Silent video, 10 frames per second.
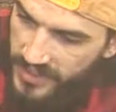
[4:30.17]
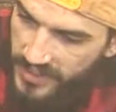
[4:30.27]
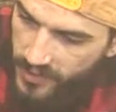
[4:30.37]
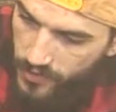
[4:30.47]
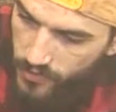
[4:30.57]
the
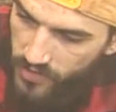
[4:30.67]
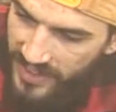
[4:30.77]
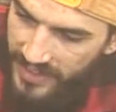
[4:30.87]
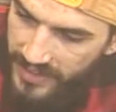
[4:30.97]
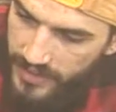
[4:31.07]

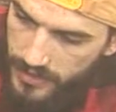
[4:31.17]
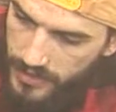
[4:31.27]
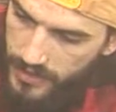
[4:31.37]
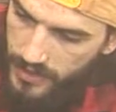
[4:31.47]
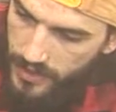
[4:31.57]

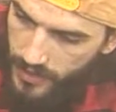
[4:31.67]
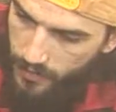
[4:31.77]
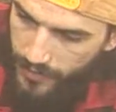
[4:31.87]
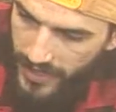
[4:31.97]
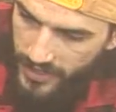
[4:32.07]
ingredients, the
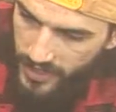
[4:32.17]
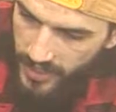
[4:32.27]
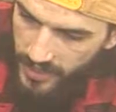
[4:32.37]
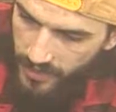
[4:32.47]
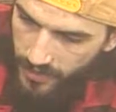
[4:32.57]
batch
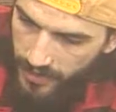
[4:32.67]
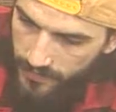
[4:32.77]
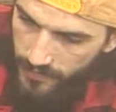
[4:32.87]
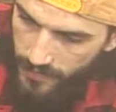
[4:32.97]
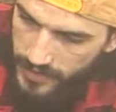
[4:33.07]
ID, all
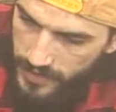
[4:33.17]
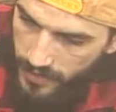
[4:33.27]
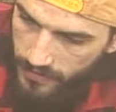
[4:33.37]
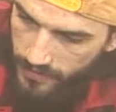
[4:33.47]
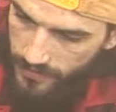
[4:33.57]
that fun stuff.